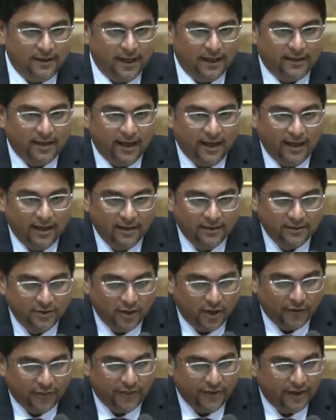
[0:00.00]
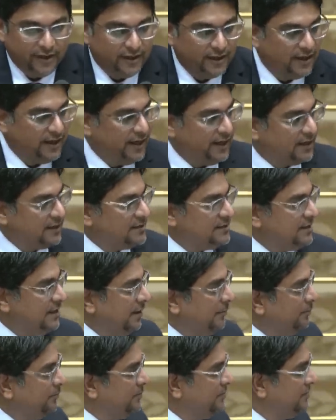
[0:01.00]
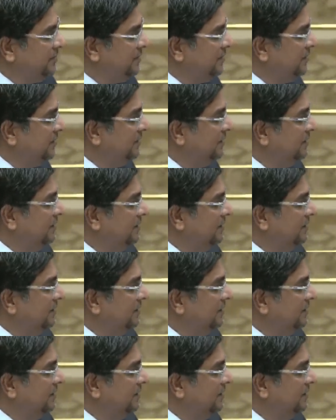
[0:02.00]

that held nothing except